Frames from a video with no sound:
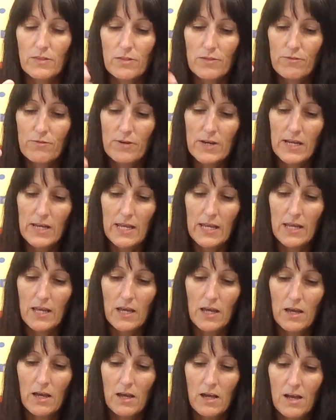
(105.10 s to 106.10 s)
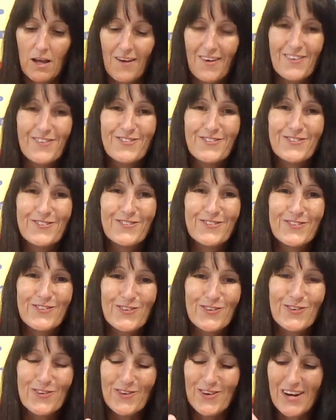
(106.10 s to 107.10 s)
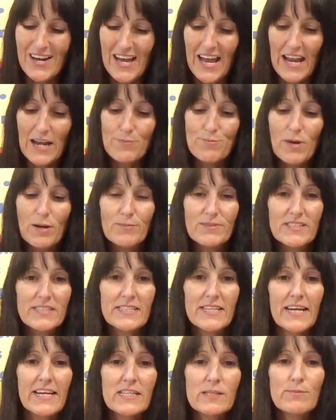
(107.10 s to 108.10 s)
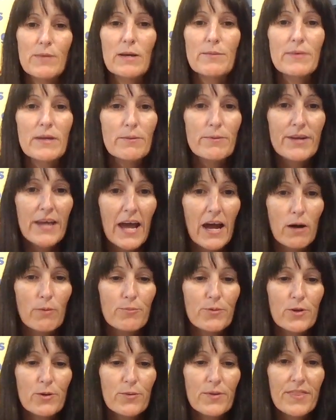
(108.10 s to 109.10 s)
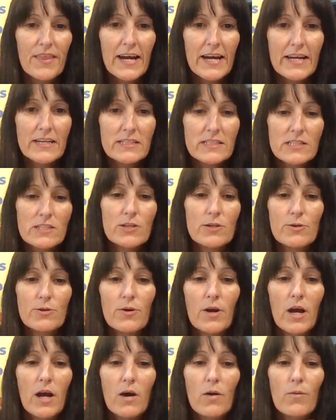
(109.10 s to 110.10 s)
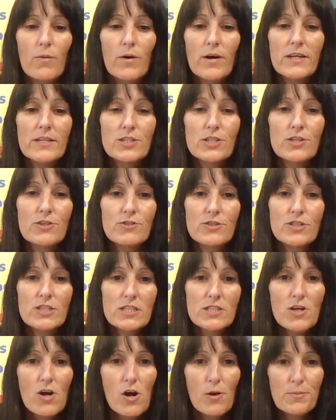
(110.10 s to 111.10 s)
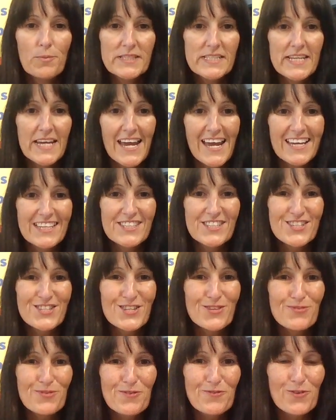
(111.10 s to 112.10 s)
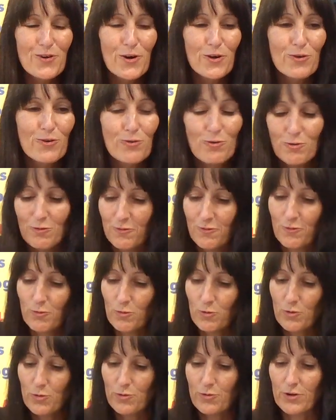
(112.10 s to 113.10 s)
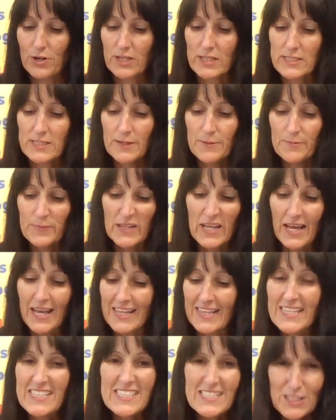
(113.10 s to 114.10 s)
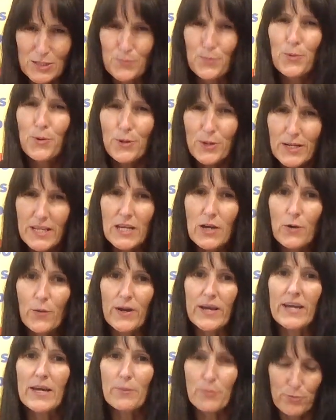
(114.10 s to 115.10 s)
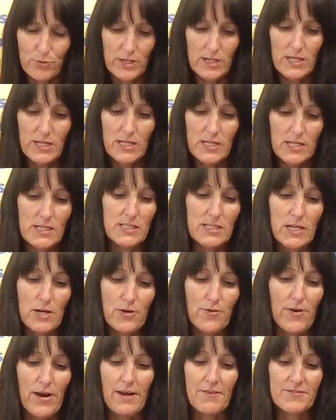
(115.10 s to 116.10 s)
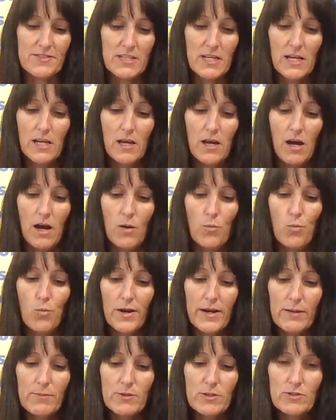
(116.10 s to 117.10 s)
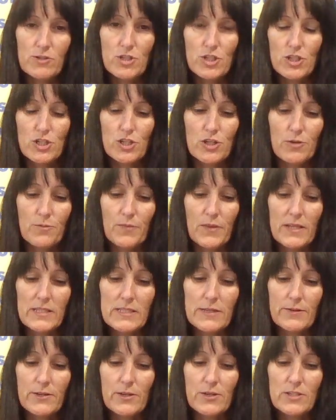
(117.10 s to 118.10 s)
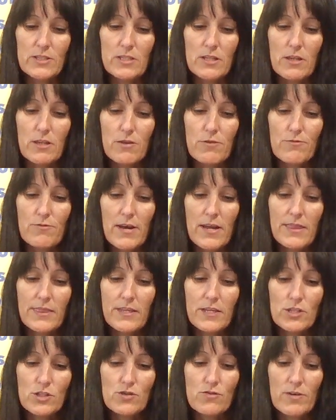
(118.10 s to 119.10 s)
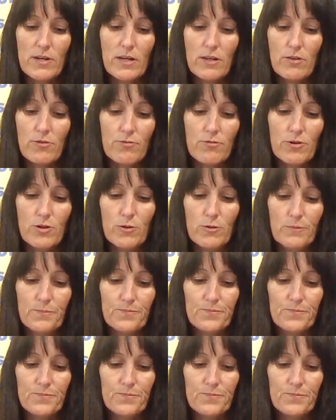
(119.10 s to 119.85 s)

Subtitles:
3, 4, and mums and dads might be able to help you with that. So 1, 2, just to opposite ends, so we've got all 4 corners. And this is pretty quick, pretty easy craft. And what I'm going to do is I'm going to thread the string through